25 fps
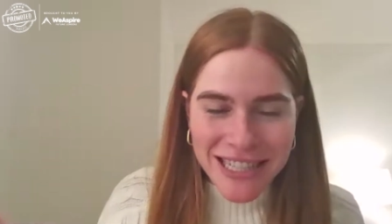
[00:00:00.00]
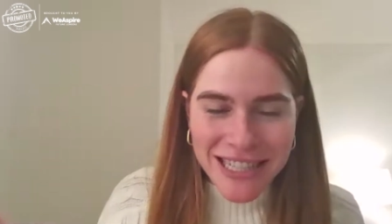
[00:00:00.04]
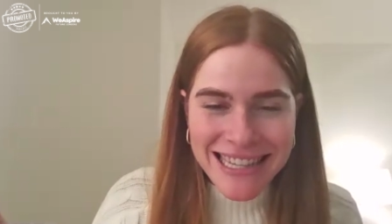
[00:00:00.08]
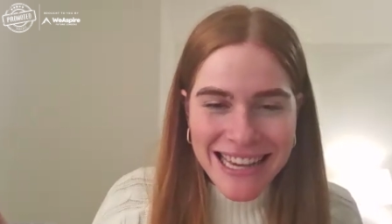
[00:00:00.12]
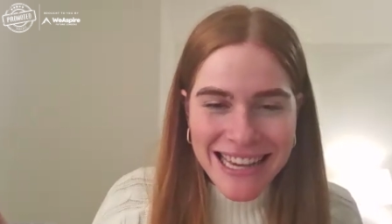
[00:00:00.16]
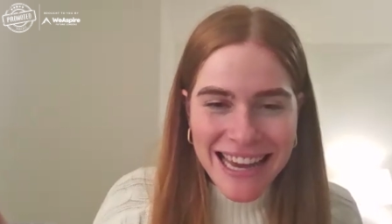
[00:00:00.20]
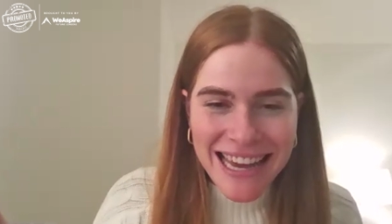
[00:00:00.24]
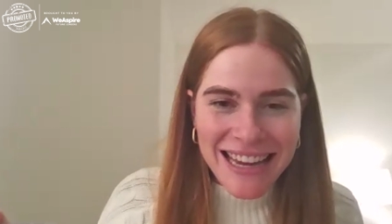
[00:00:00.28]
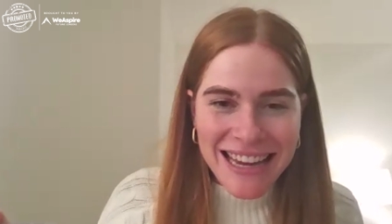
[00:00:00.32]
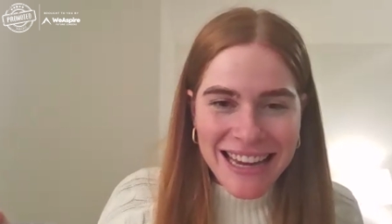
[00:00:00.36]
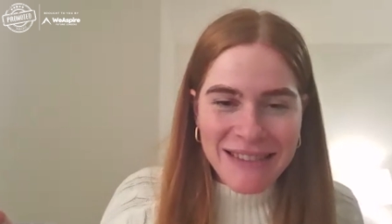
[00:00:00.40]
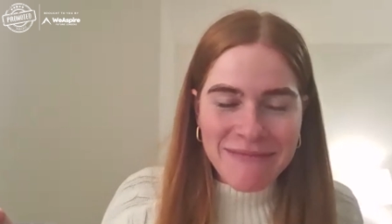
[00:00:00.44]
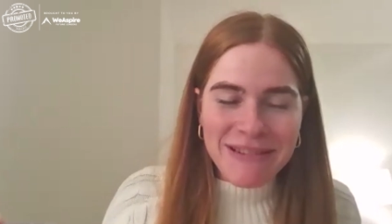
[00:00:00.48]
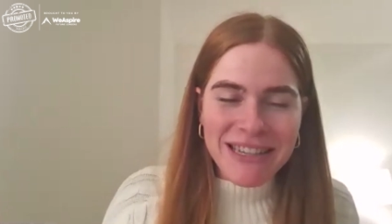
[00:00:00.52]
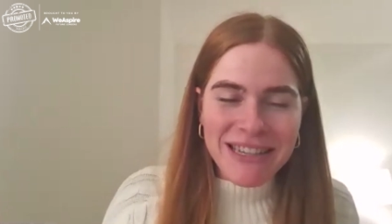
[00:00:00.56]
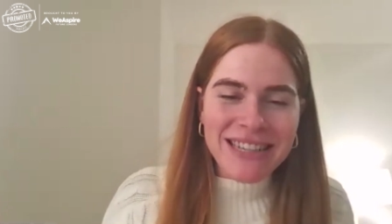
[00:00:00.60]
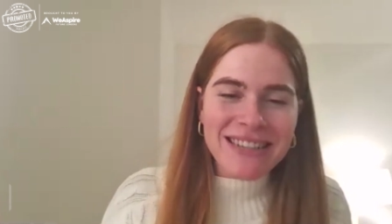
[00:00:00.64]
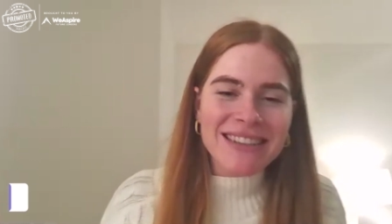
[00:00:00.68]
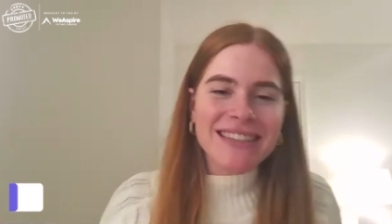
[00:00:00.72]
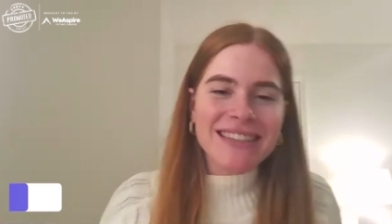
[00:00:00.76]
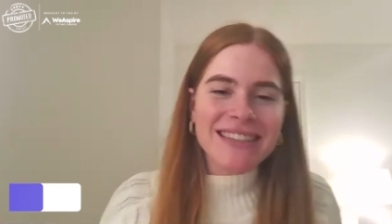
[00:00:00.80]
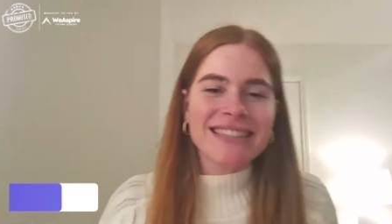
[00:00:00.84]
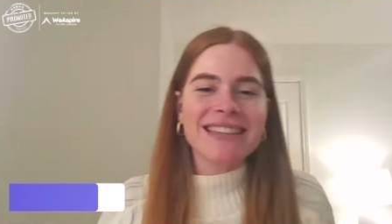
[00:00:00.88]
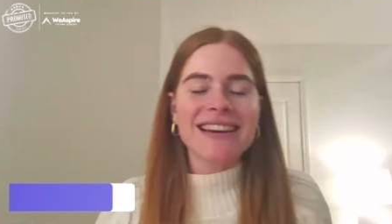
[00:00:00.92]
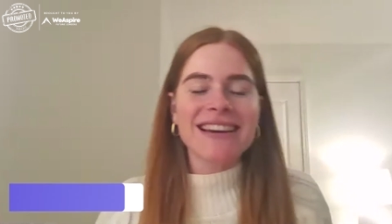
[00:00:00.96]
its head
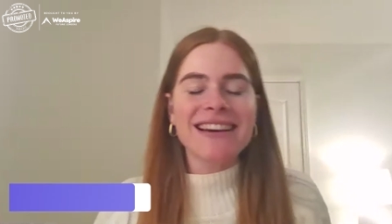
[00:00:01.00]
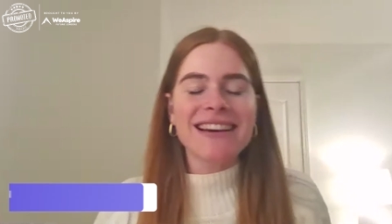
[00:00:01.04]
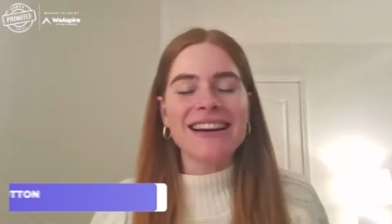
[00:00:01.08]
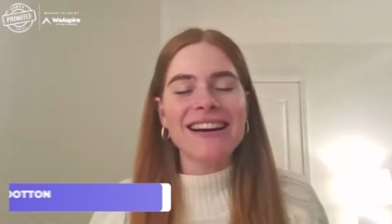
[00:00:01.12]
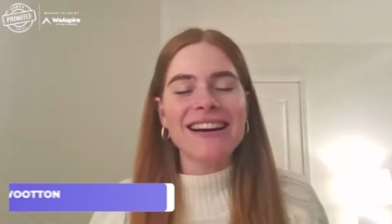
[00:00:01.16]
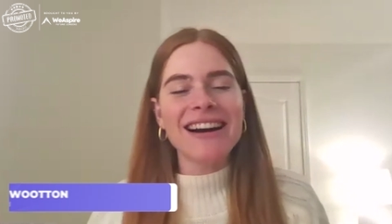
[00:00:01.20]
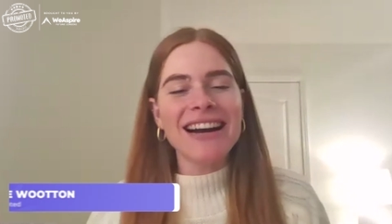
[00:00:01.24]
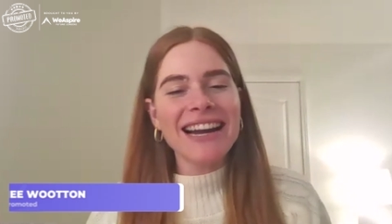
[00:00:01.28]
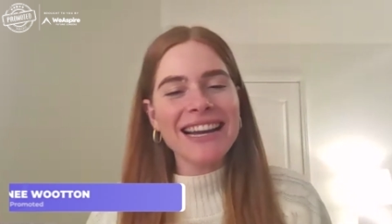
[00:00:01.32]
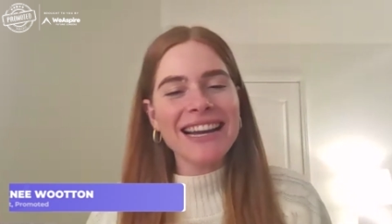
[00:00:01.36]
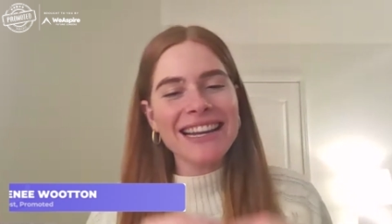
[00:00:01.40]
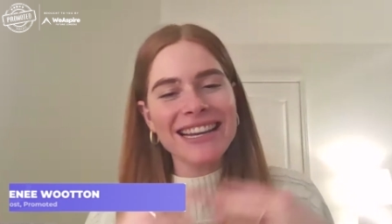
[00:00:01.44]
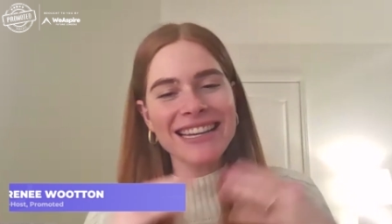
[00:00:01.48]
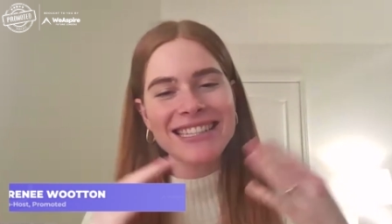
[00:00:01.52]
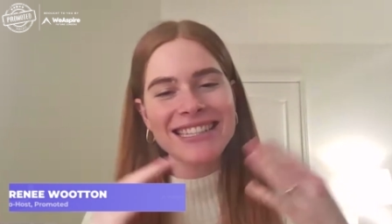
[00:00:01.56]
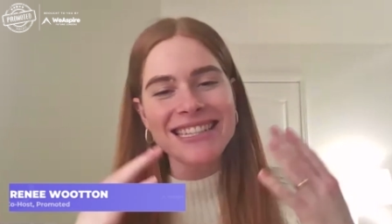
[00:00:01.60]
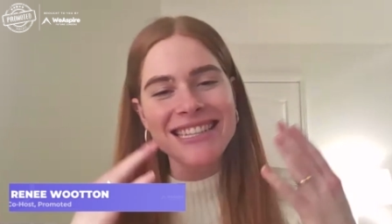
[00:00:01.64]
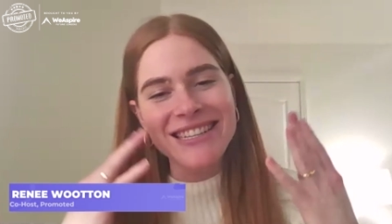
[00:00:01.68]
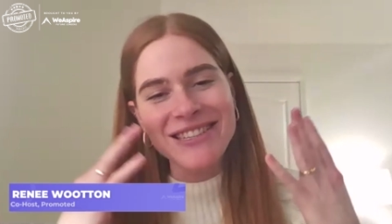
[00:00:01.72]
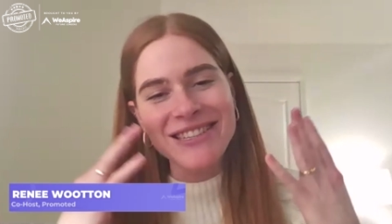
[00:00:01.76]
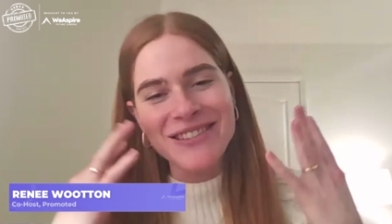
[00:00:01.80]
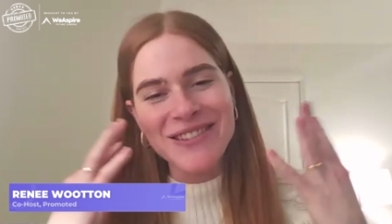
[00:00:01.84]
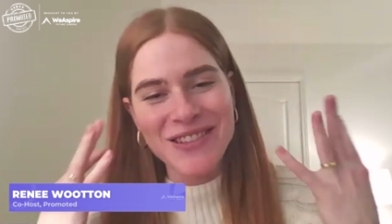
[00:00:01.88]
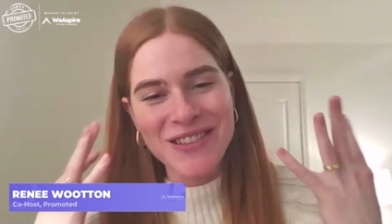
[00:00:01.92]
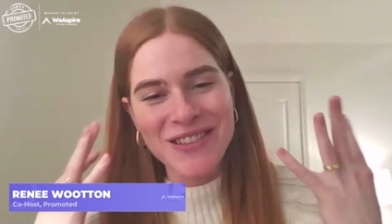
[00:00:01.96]
because I get to
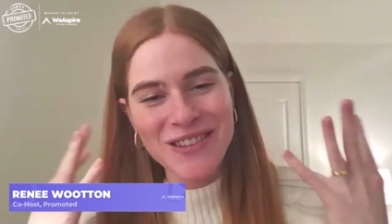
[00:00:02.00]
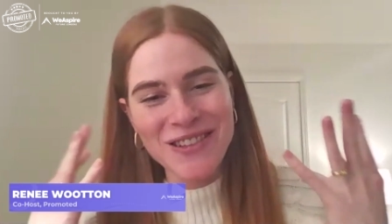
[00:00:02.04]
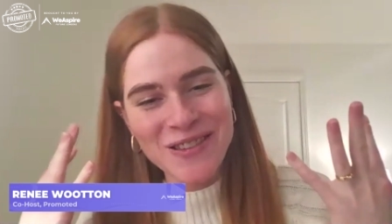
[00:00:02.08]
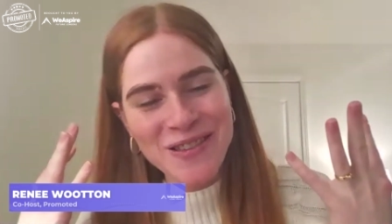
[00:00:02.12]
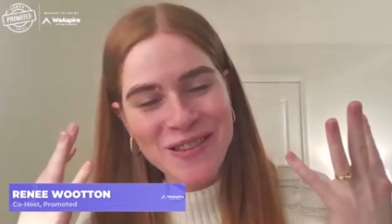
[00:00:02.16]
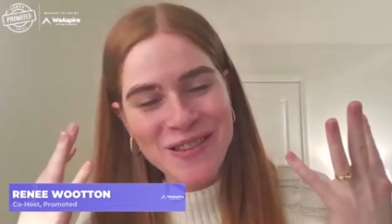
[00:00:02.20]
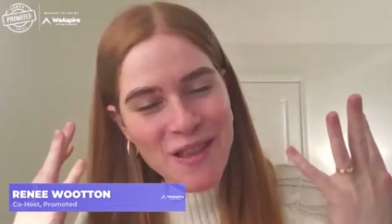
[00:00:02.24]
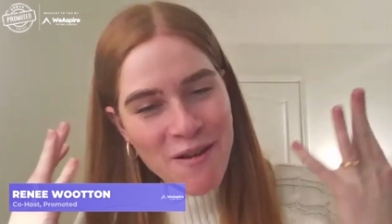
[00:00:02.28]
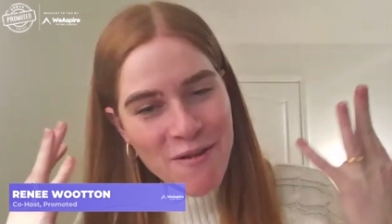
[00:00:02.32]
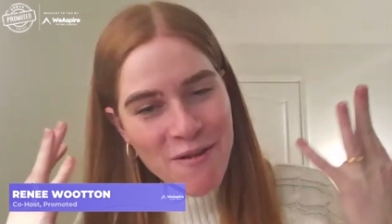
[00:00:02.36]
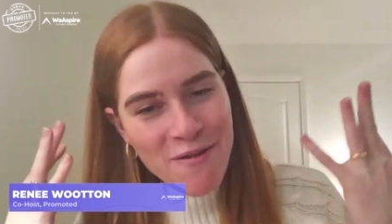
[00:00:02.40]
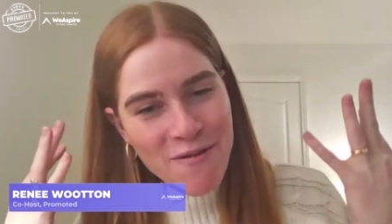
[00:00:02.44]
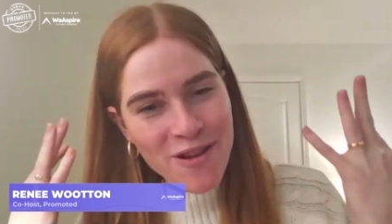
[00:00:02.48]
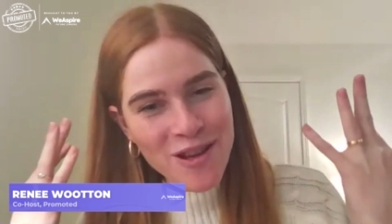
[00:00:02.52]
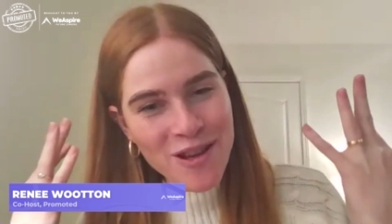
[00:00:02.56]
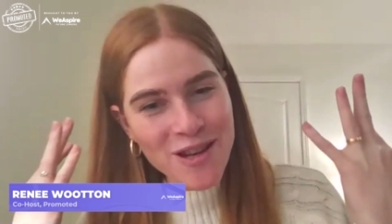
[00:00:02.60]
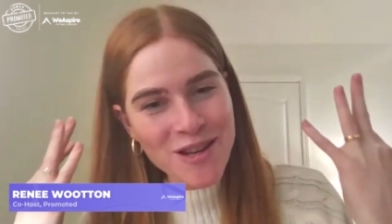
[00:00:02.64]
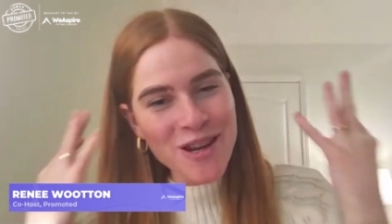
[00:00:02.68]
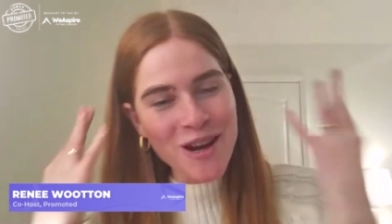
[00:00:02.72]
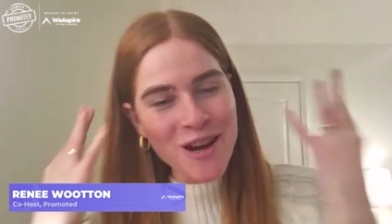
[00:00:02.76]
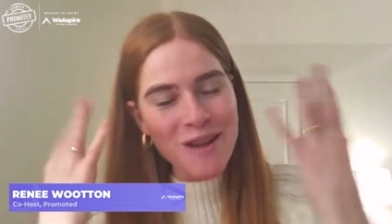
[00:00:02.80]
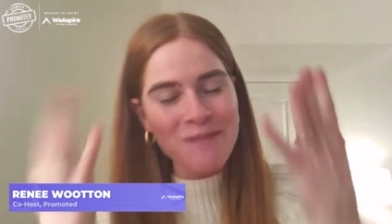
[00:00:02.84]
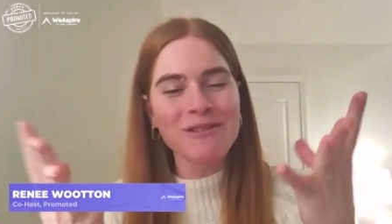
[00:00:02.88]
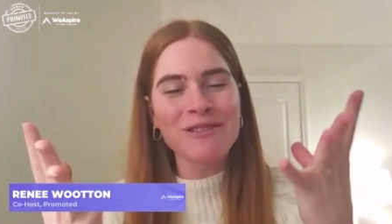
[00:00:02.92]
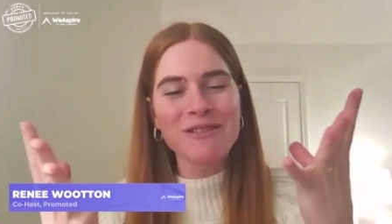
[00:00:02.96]
introduce the
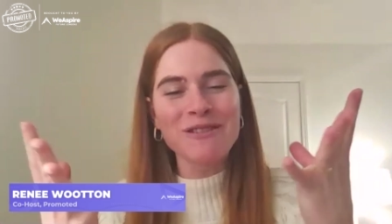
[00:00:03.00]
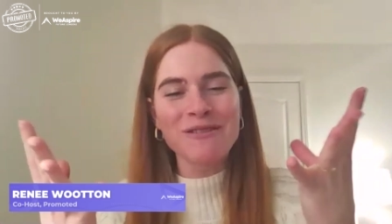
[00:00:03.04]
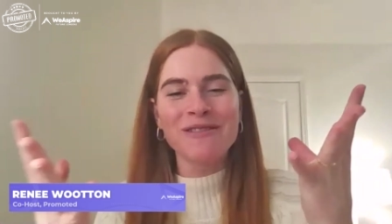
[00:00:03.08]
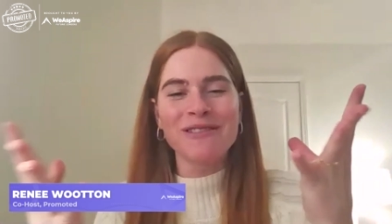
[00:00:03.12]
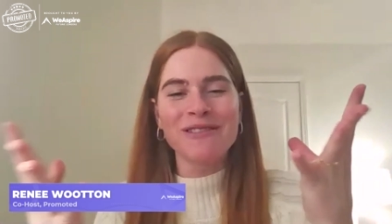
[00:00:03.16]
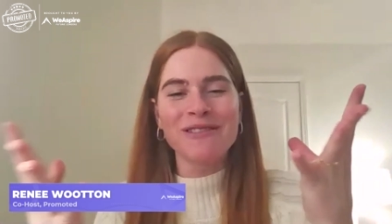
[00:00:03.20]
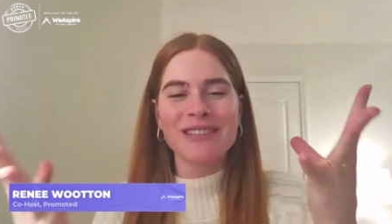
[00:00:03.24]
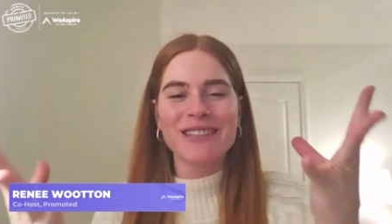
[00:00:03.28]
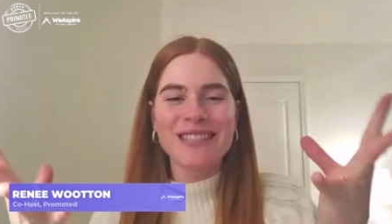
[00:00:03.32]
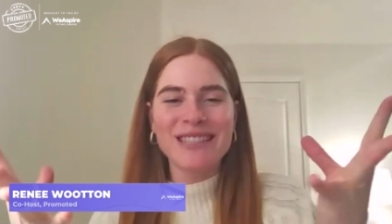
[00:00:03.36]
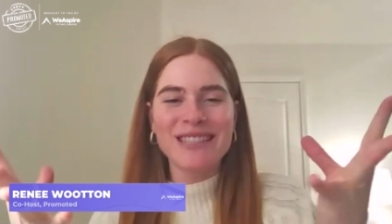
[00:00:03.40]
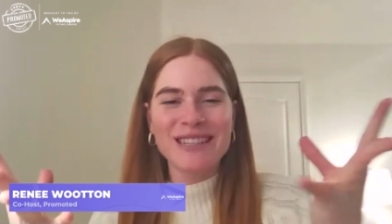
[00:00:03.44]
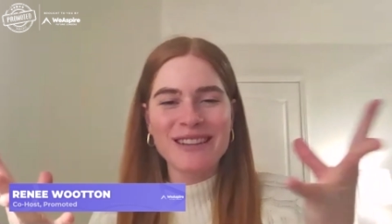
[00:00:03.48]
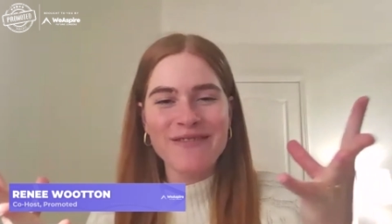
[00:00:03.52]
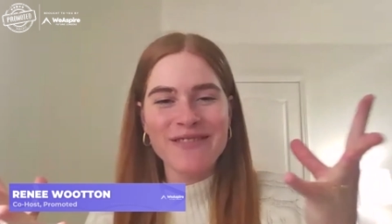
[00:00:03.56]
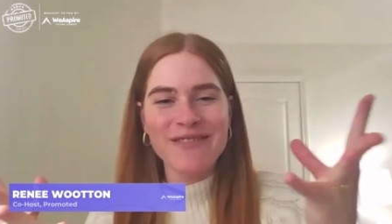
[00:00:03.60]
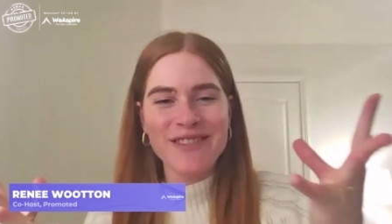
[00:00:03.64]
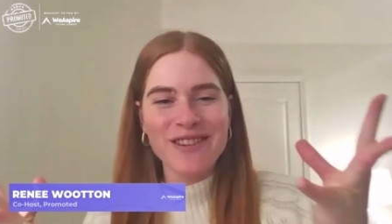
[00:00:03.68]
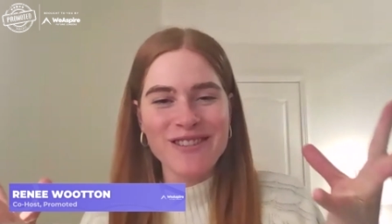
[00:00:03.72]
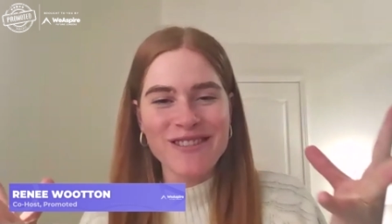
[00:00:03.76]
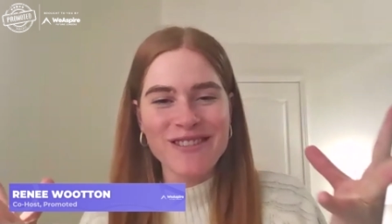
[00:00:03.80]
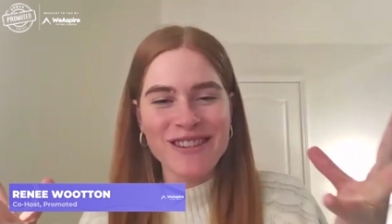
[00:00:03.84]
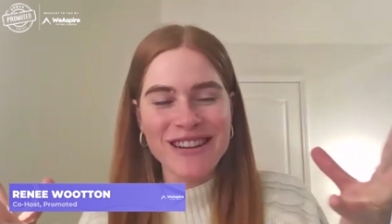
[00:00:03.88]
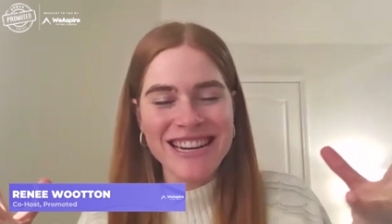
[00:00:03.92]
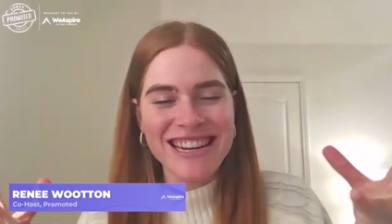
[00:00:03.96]
phenomenal Felicity
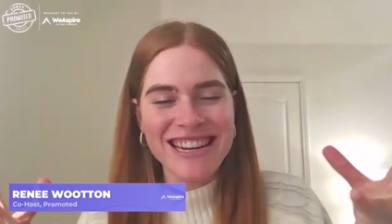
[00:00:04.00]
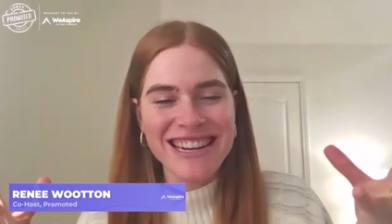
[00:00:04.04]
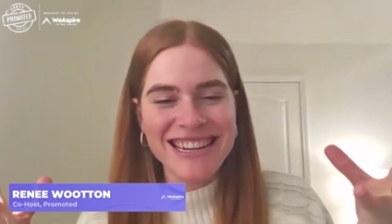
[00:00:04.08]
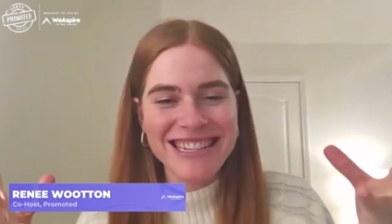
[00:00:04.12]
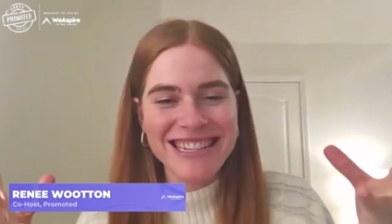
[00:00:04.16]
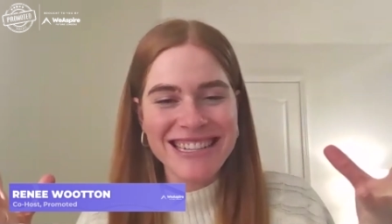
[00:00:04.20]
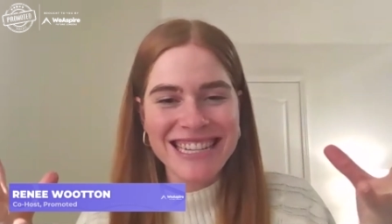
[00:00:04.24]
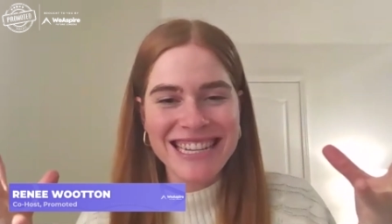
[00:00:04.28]
Furey.